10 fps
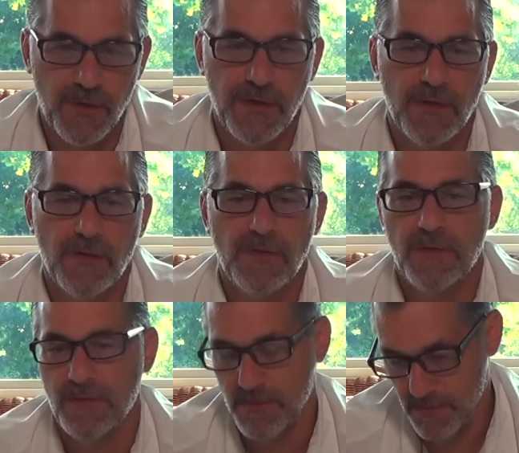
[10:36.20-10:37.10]
real
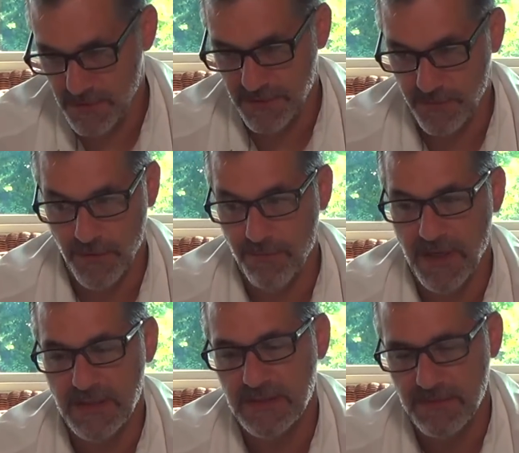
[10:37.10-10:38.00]
and what is real
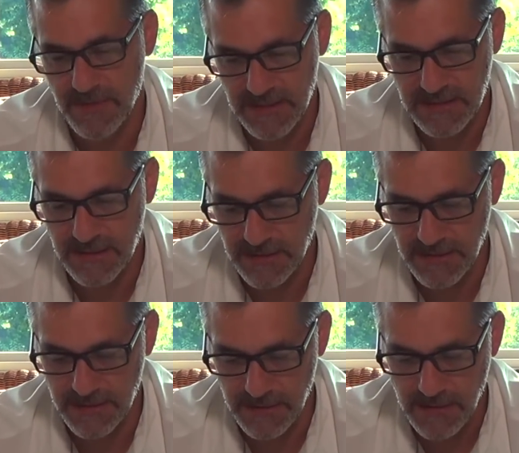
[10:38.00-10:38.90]
medicine,
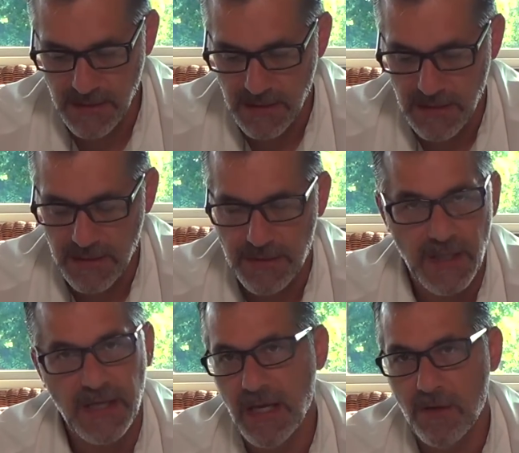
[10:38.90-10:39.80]
basically. And
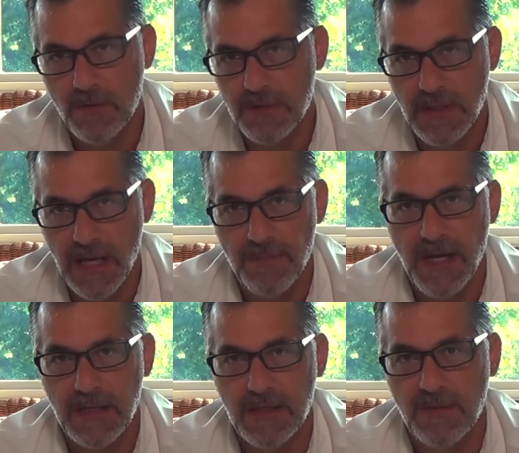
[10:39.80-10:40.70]
they can't hold the lie
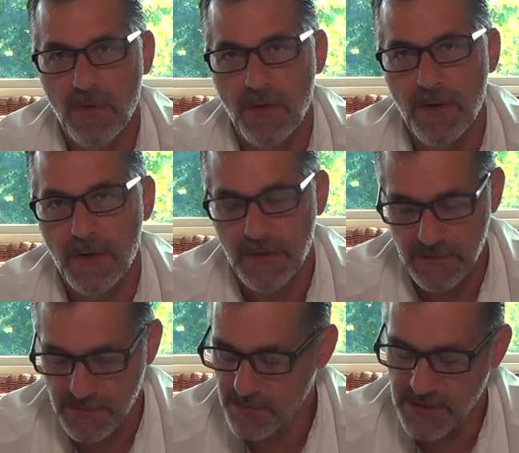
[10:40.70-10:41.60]
back anymore.
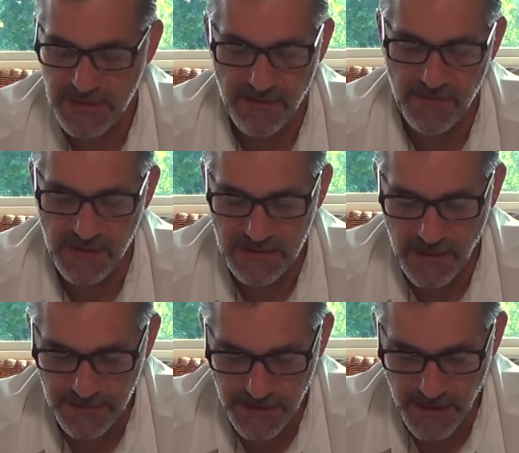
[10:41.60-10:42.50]
It's too much evidence
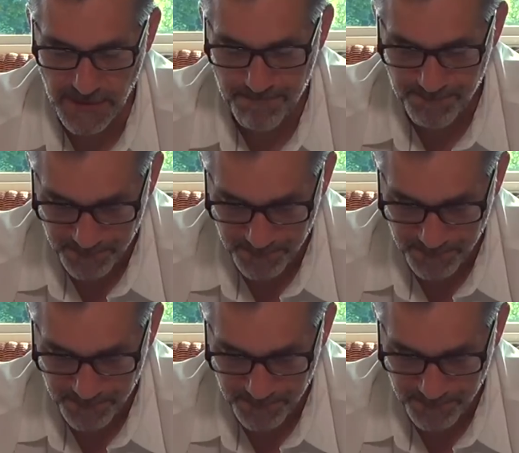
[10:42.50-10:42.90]
out there.